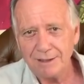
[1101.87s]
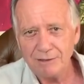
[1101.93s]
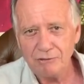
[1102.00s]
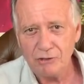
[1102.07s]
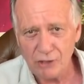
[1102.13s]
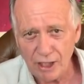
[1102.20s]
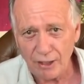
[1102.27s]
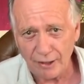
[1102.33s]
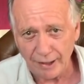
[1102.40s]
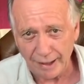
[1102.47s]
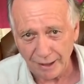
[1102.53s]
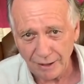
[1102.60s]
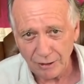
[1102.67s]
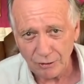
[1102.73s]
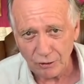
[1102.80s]

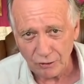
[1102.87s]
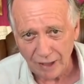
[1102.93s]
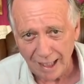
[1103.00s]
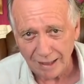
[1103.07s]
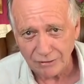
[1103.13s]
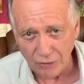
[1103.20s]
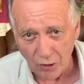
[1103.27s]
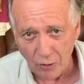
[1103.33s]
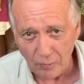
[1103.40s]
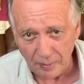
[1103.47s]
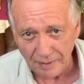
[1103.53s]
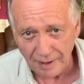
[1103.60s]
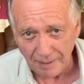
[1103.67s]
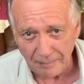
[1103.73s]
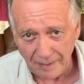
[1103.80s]
Jerry, who has
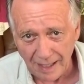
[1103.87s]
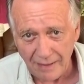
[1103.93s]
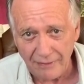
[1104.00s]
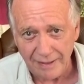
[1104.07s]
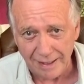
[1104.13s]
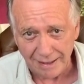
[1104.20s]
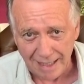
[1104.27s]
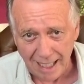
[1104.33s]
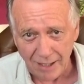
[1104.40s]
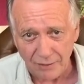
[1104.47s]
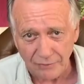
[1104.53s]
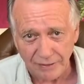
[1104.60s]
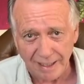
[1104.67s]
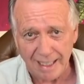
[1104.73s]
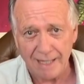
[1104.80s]
opened up the
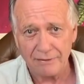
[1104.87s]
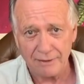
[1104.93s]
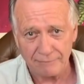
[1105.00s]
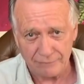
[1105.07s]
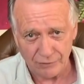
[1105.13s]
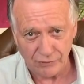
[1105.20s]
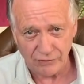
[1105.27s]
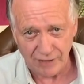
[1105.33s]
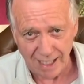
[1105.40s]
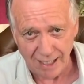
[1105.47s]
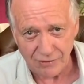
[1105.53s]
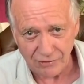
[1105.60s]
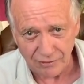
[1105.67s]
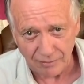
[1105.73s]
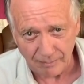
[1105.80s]
account at the First
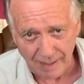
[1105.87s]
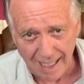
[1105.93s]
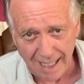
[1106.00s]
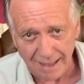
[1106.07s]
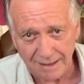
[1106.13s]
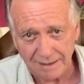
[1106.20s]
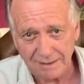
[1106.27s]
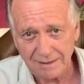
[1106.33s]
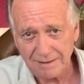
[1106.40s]
National Bank